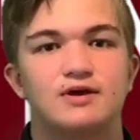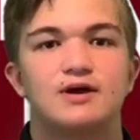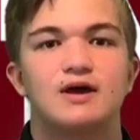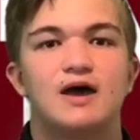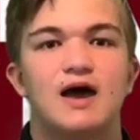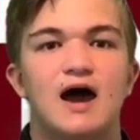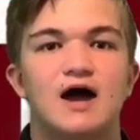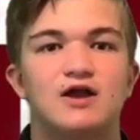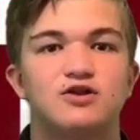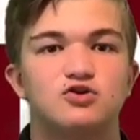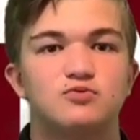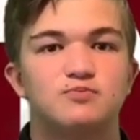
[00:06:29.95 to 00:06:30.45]

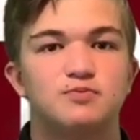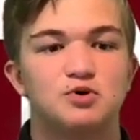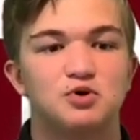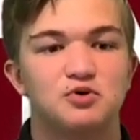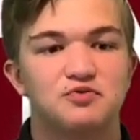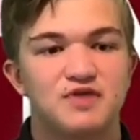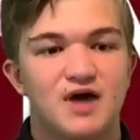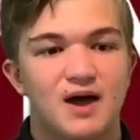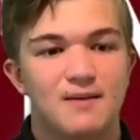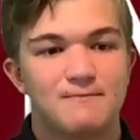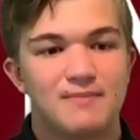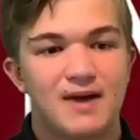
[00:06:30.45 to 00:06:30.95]
How do you build
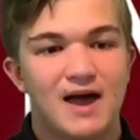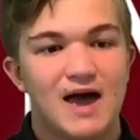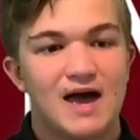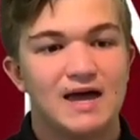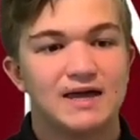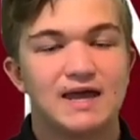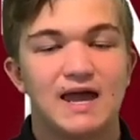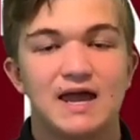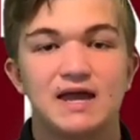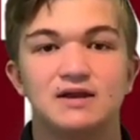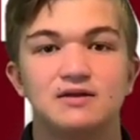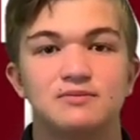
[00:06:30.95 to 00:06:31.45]
that back?
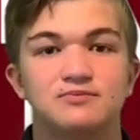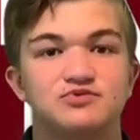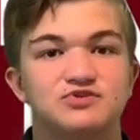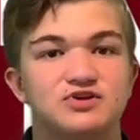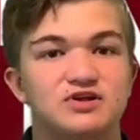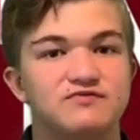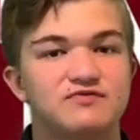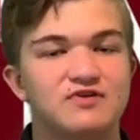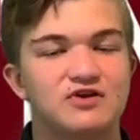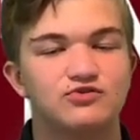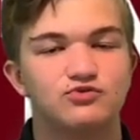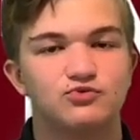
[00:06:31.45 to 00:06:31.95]
A&M's
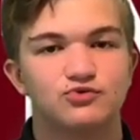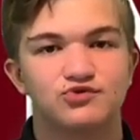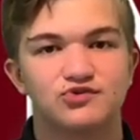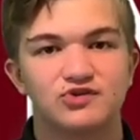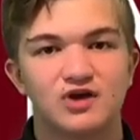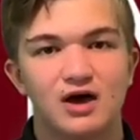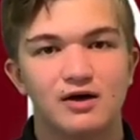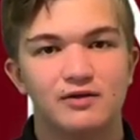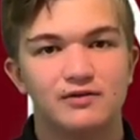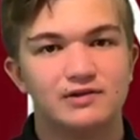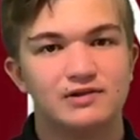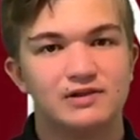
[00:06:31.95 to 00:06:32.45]
defense was
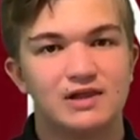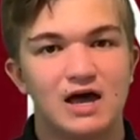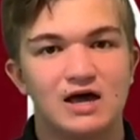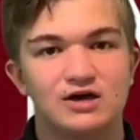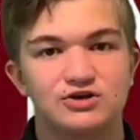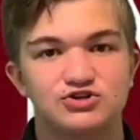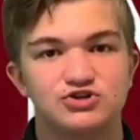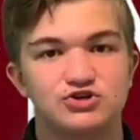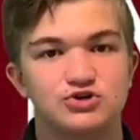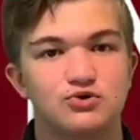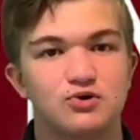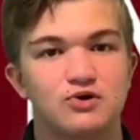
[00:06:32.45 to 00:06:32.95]
solid
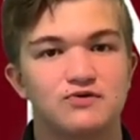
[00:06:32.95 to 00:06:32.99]
last year.